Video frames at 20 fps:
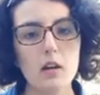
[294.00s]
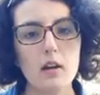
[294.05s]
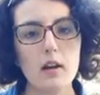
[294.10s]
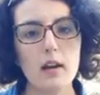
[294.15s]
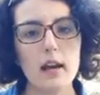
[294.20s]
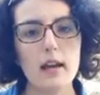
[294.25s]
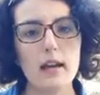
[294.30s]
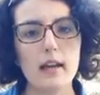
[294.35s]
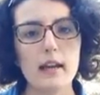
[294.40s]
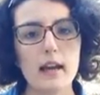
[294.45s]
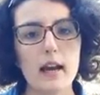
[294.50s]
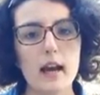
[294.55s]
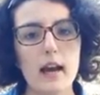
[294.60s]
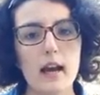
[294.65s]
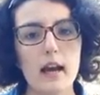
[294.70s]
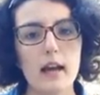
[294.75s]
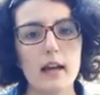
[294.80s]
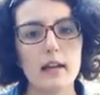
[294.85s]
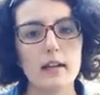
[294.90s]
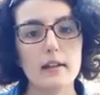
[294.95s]

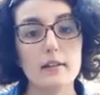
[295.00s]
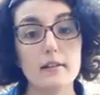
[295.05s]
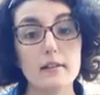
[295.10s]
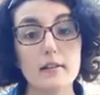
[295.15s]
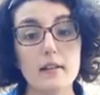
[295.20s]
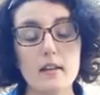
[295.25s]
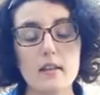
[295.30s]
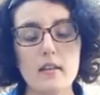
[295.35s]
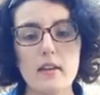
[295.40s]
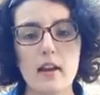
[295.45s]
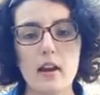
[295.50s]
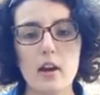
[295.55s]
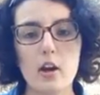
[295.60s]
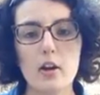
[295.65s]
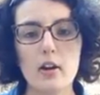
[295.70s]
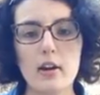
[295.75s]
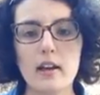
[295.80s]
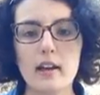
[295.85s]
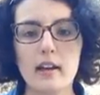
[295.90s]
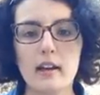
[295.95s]
And there
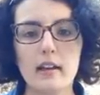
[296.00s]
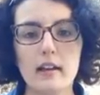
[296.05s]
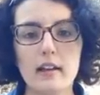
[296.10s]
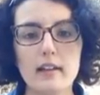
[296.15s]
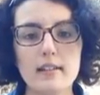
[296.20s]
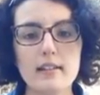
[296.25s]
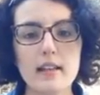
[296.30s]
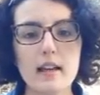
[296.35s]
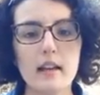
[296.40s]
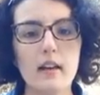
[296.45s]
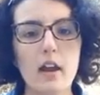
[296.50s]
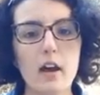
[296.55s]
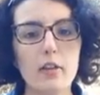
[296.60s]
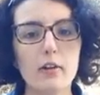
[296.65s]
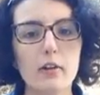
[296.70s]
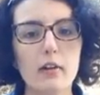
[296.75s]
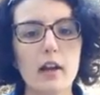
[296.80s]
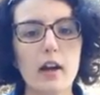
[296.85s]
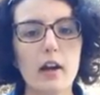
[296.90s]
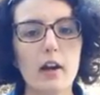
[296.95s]
is
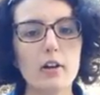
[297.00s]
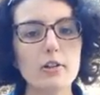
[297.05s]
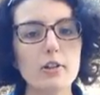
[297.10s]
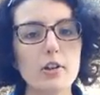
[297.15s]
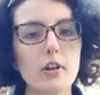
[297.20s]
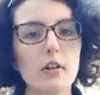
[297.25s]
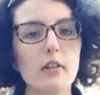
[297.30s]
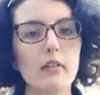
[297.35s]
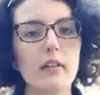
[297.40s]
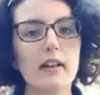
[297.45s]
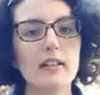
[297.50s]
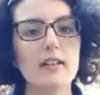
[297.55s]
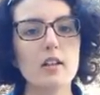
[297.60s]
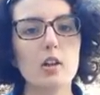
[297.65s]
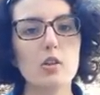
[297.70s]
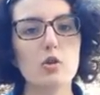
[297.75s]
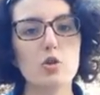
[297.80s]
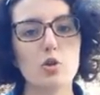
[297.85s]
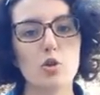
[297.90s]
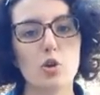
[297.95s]
another character that's
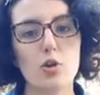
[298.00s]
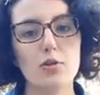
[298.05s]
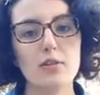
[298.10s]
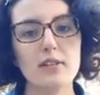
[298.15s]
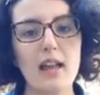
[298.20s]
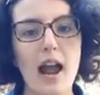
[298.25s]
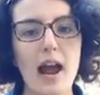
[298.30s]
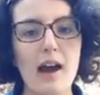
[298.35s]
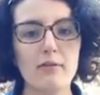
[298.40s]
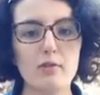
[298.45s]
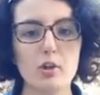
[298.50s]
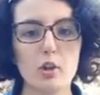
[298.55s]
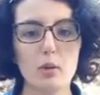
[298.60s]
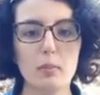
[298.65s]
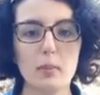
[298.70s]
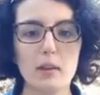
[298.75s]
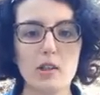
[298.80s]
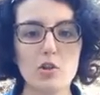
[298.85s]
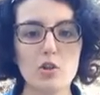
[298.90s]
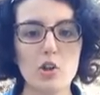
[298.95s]
introduced after
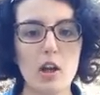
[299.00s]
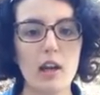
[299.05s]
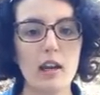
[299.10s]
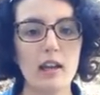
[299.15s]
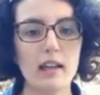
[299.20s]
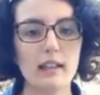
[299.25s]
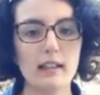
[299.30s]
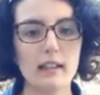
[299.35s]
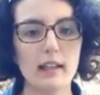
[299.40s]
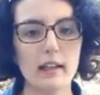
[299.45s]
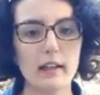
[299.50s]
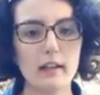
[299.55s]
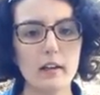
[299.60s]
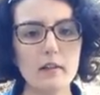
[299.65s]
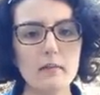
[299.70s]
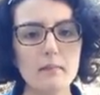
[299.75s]
PJ and Alana,